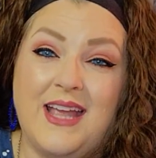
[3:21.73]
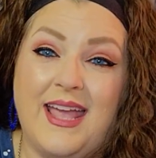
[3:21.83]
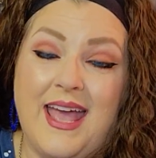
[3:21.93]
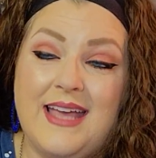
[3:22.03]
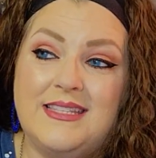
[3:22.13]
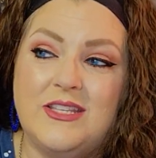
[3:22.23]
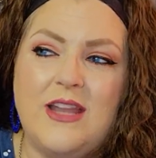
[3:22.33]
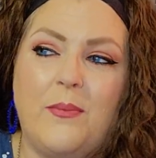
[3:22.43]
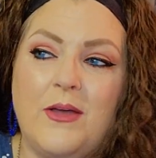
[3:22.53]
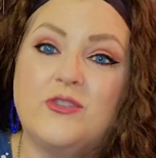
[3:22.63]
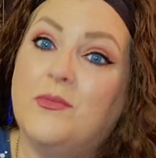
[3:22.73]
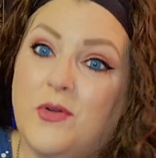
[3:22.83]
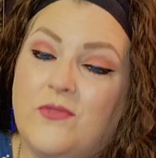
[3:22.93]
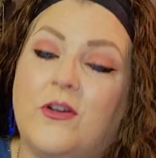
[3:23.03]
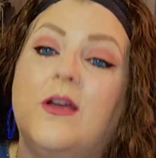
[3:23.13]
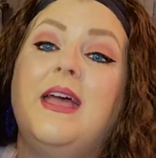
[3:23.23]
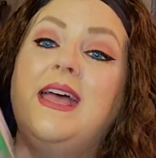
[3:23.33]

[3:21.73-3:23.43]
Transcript: I guess, nail polish remover,